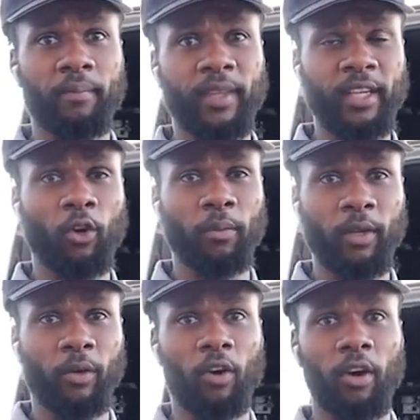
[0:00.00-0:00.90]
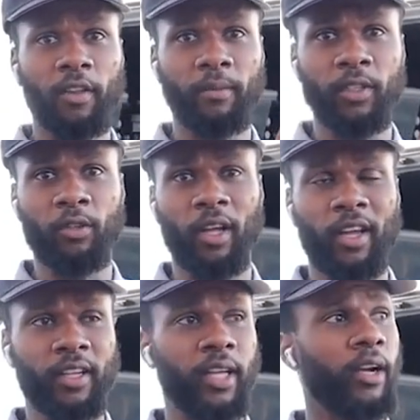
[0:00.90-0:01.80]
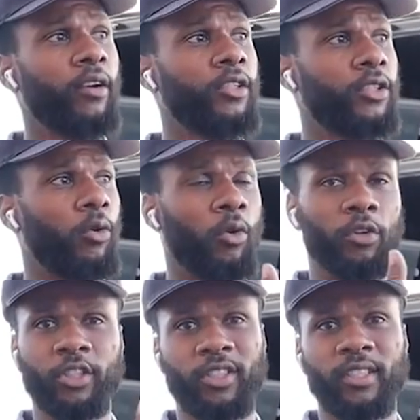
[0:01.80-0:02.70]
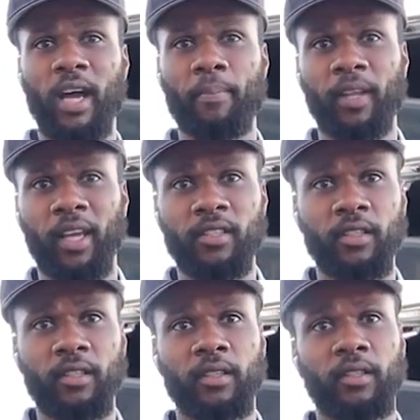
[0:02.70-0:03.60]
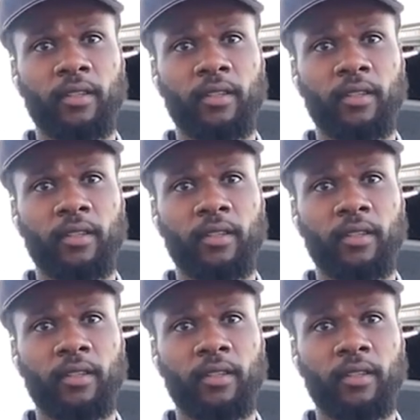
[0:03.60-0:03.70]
they normally require them to do the undercarriage or just the top of the engine.